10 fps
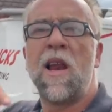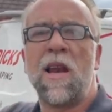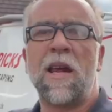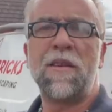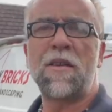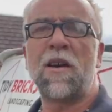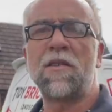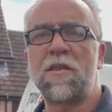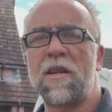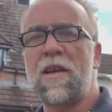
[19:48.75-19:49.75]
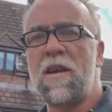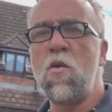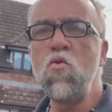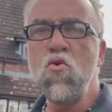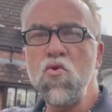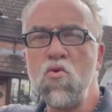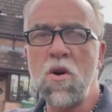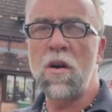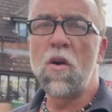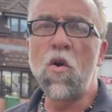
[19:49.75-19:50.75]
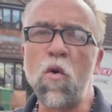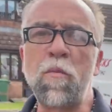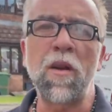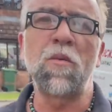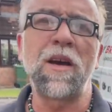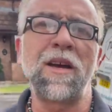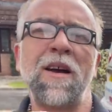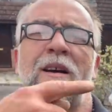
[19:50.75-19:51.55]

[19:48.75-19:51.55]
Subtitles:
Laying tiles today. Woo! Oh, by the way,